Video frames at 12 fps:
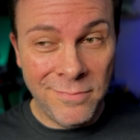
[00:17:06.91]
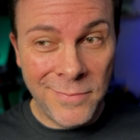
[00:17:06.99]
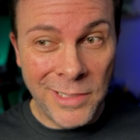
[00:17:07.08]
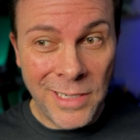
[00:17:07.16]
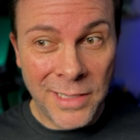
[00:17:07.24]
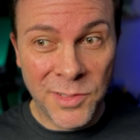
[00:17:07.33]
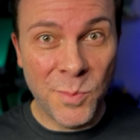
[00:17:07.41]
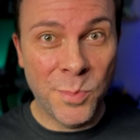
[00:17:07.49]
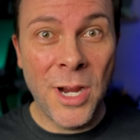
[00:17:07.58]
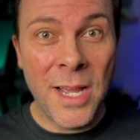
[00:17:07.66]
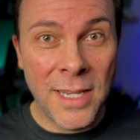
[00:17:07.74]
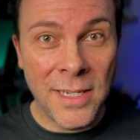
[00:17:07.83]
you're not
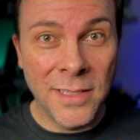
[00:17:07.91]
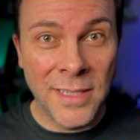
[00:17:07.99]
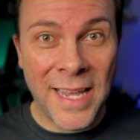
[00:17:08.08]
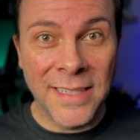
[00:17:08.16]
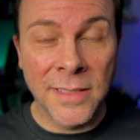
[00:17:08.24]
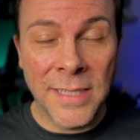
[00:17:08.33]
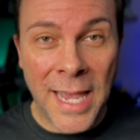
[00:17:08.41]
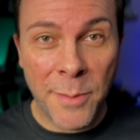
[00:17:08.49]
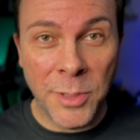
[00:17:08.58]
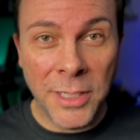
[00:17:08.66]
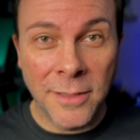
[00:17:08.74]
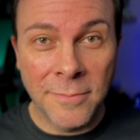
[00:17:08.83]
surprised as it's
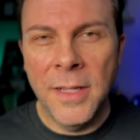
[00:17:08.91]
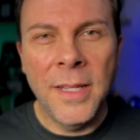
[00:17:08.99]
happening.